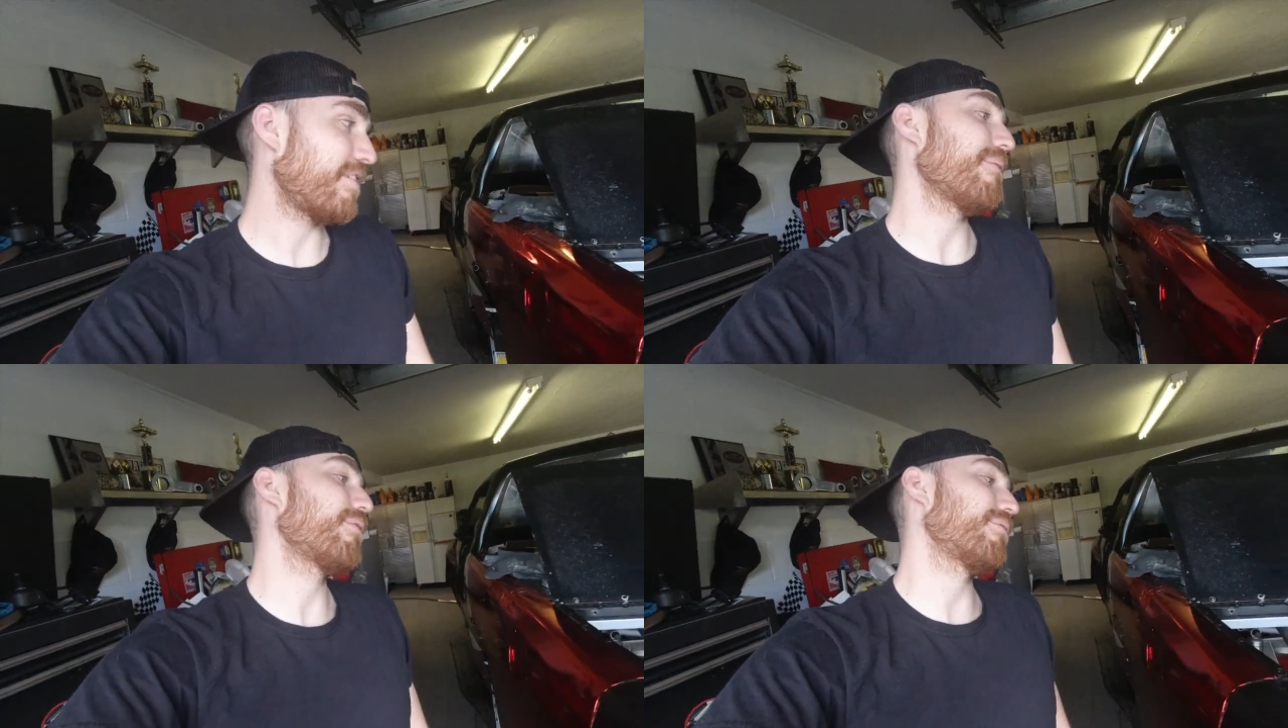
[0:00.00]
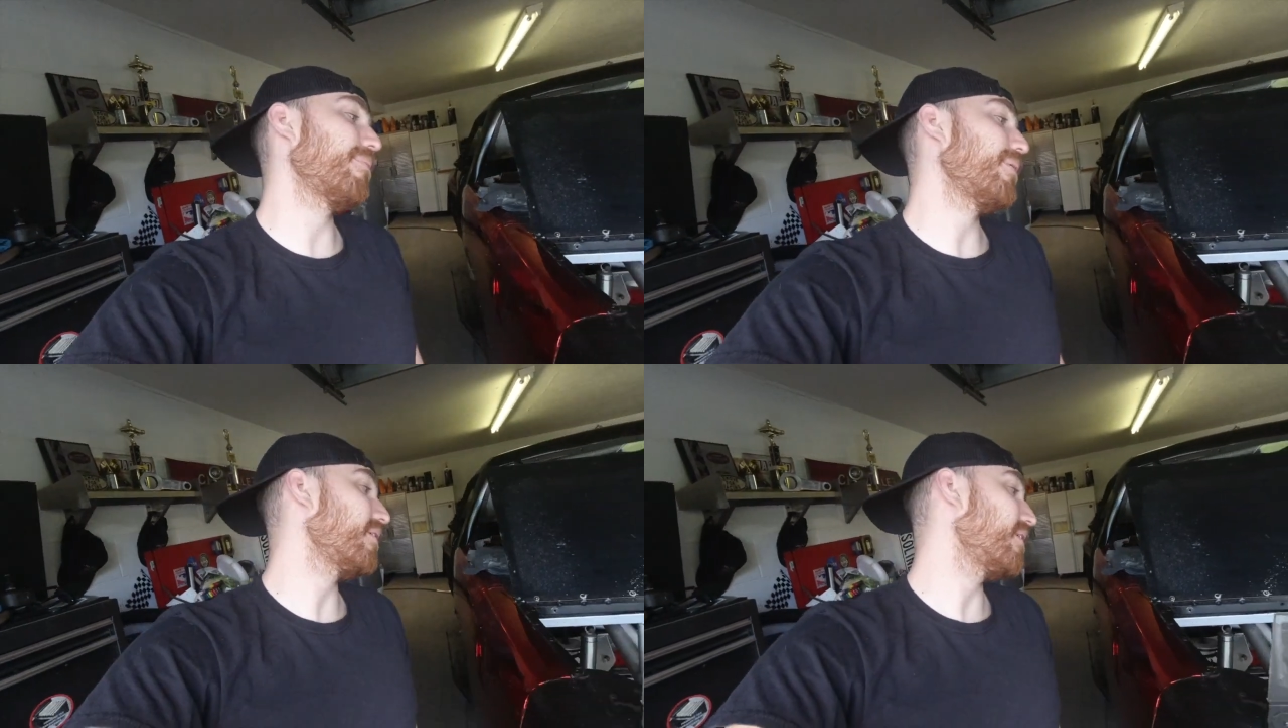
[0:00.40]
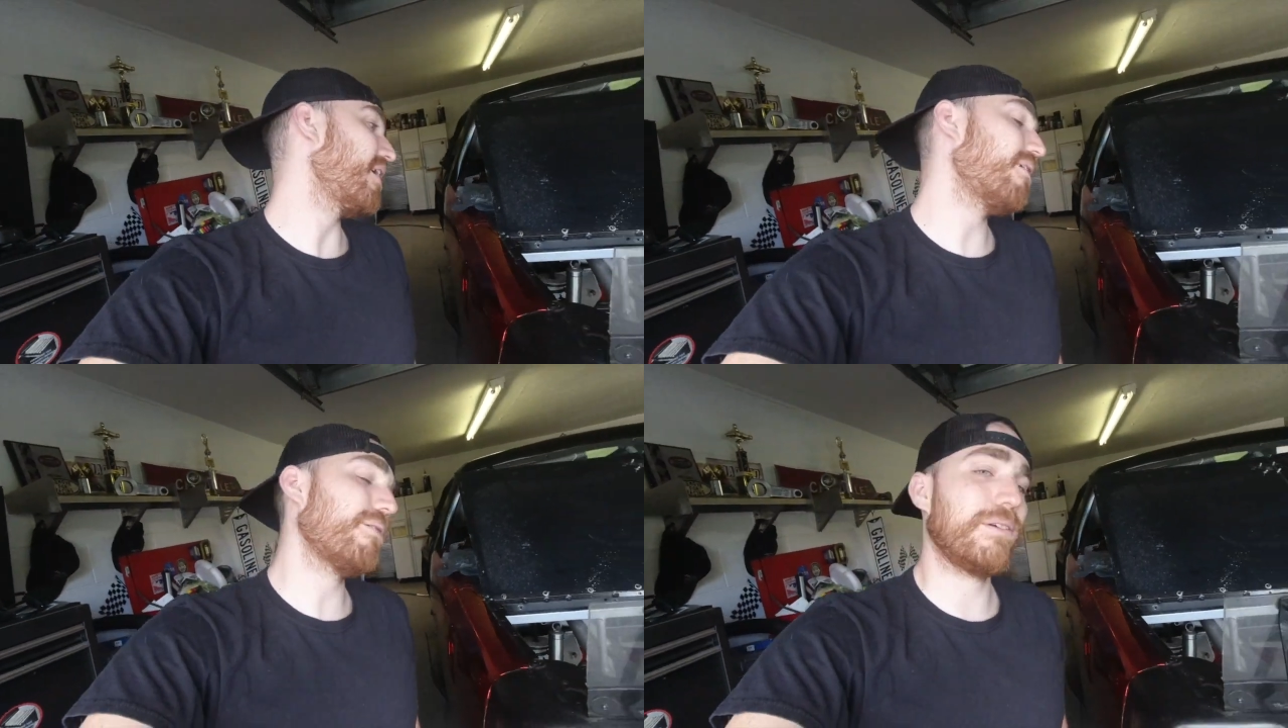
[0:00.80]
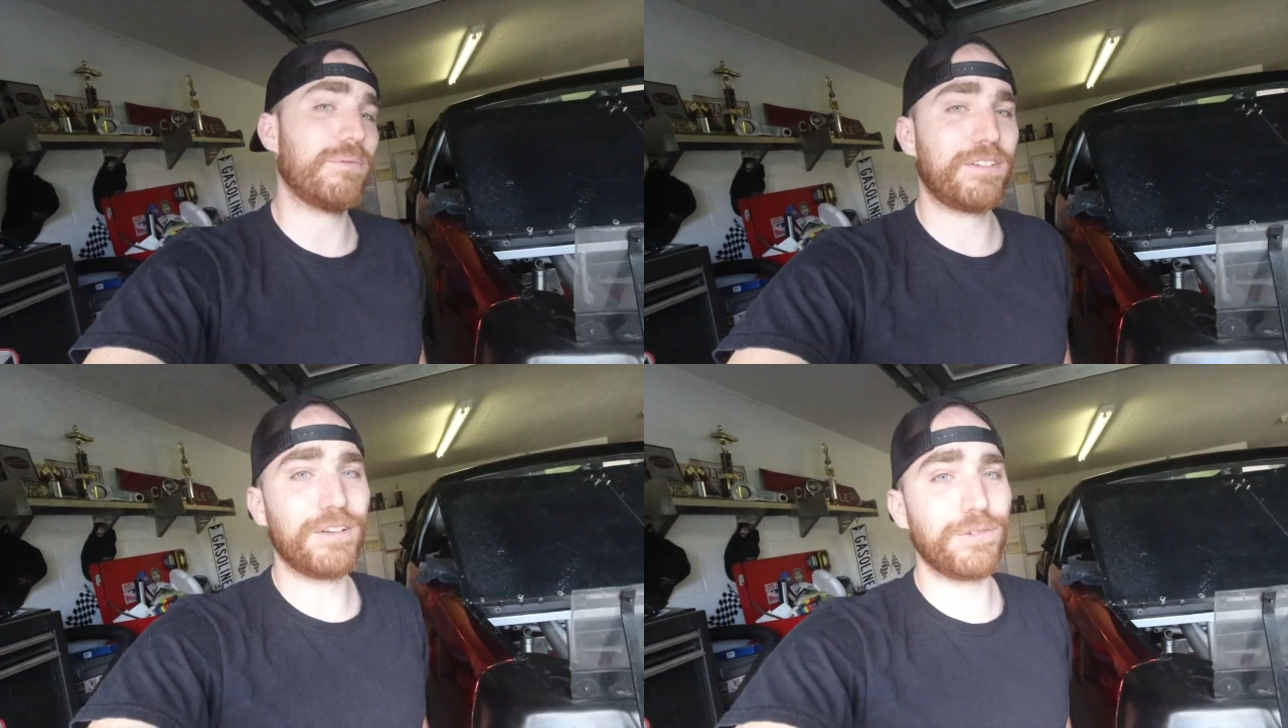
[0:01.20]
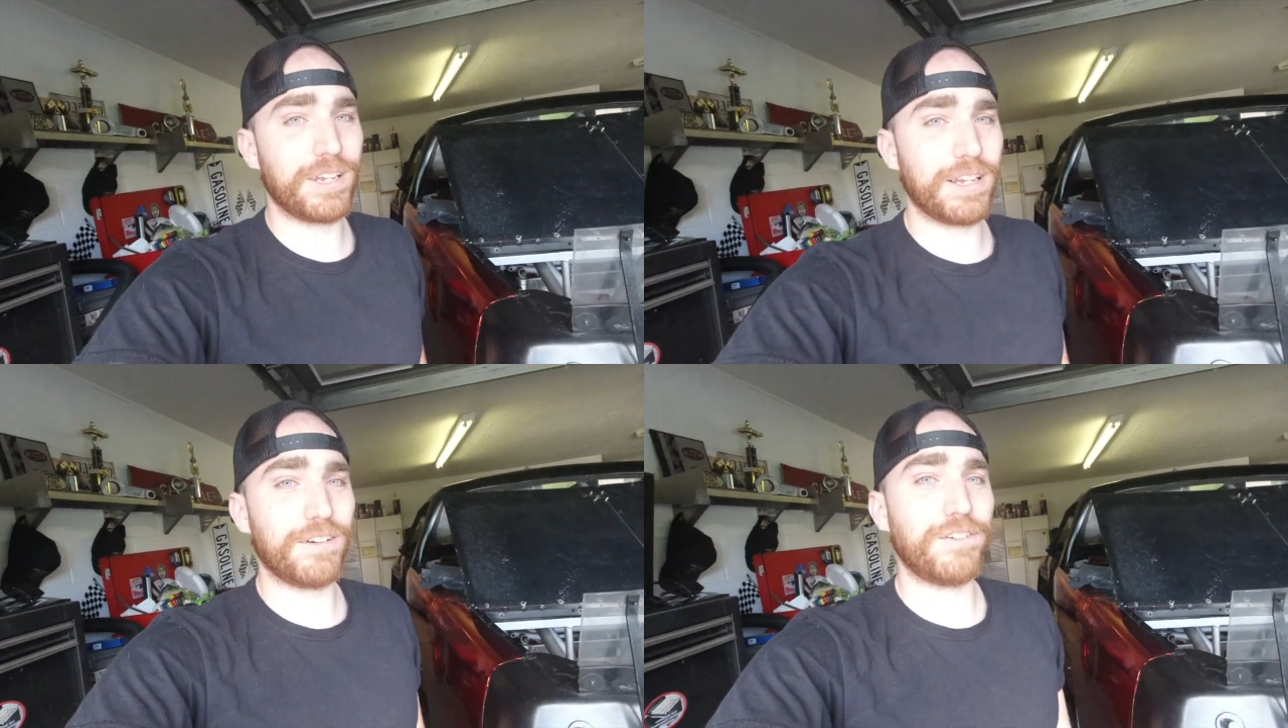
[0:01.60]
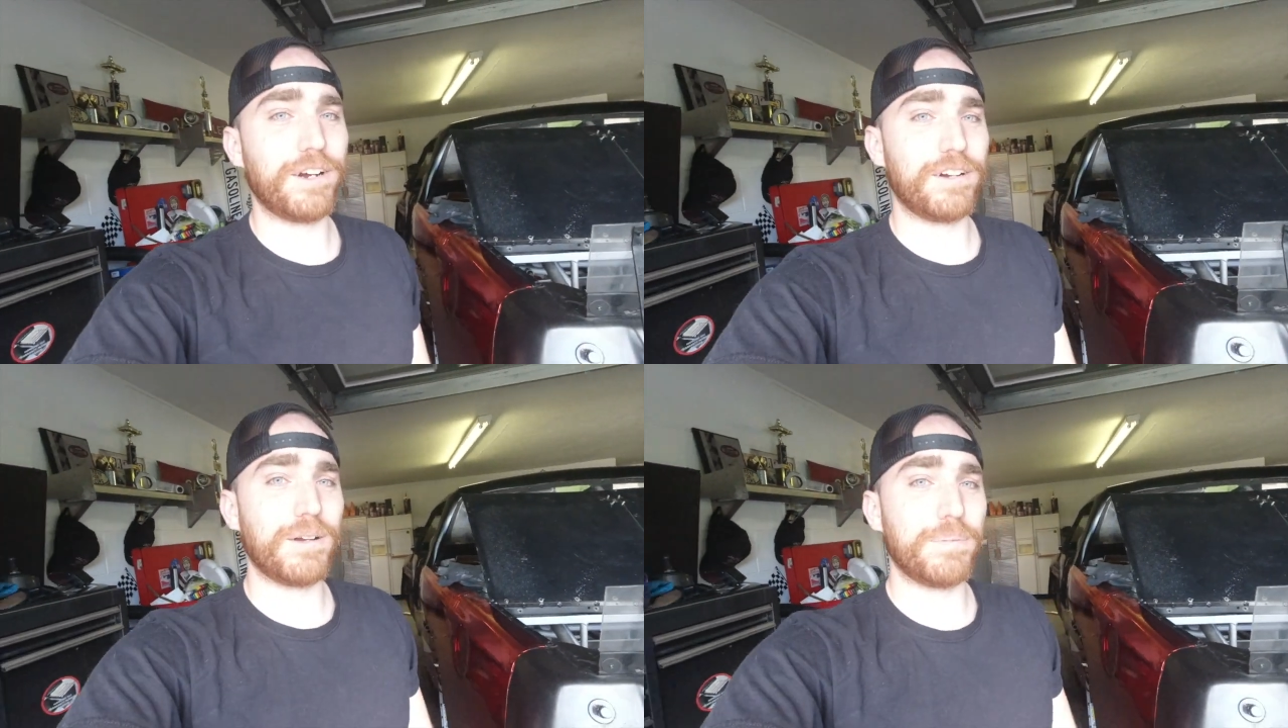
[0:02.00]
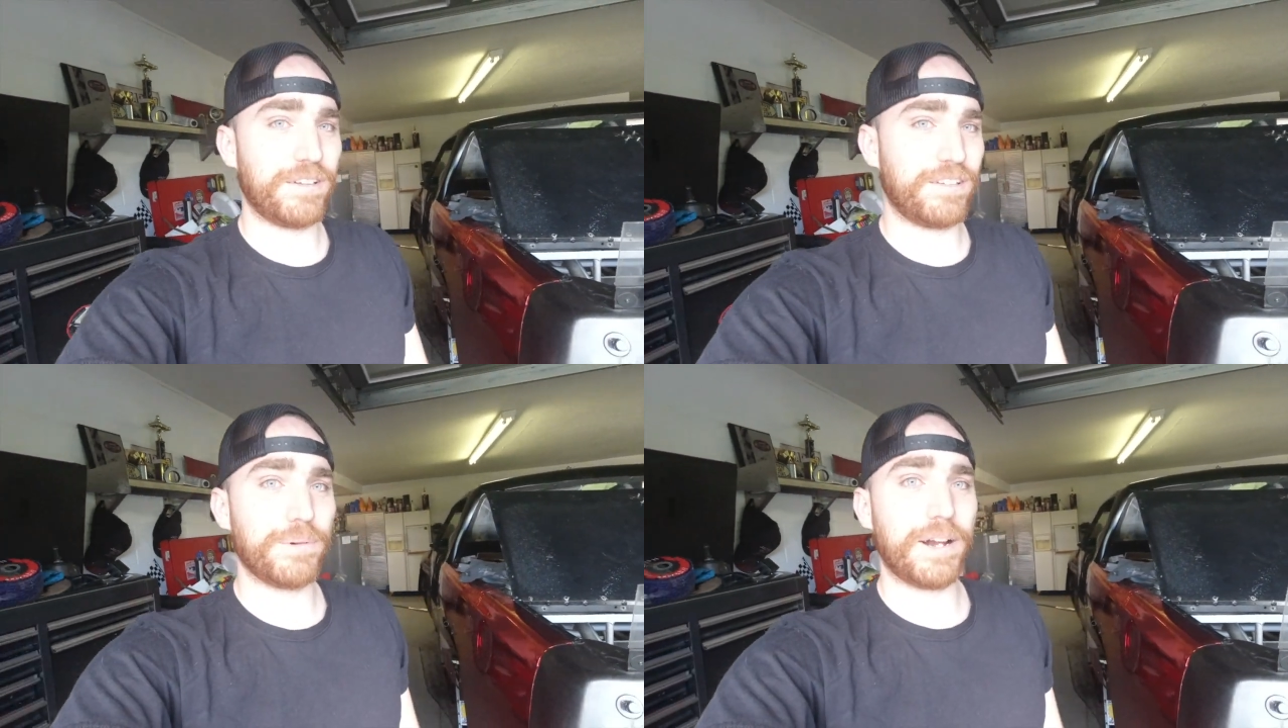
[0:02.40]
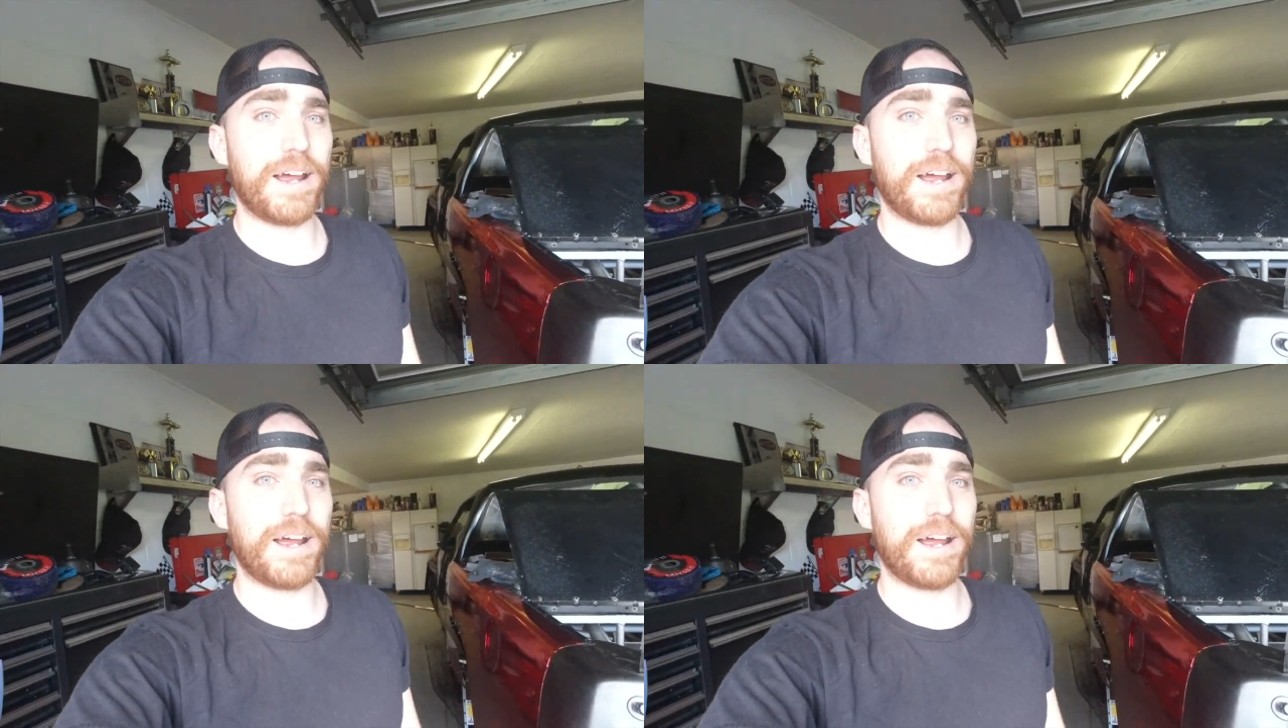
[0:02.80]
time to rebuild now. We'll see if we can get it fired up and see what